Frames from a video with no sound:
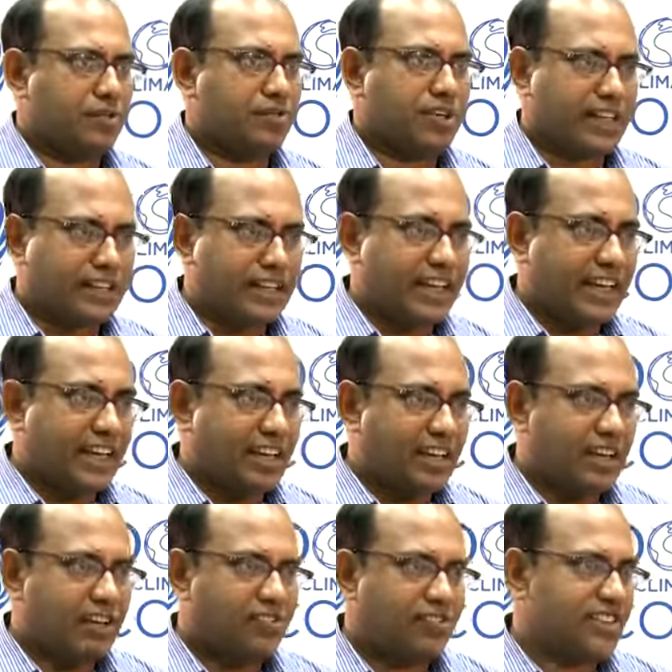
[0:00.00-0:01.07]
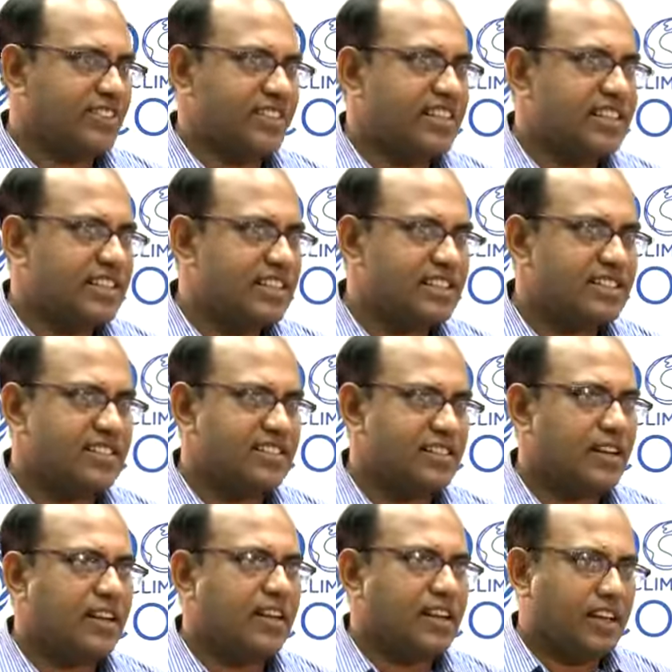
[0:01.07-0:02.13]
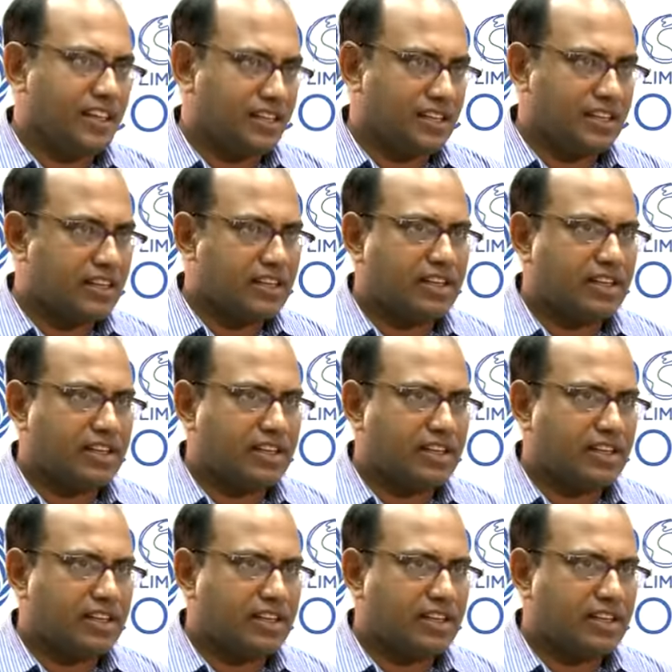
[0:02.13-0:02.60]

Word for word: technical facilities in,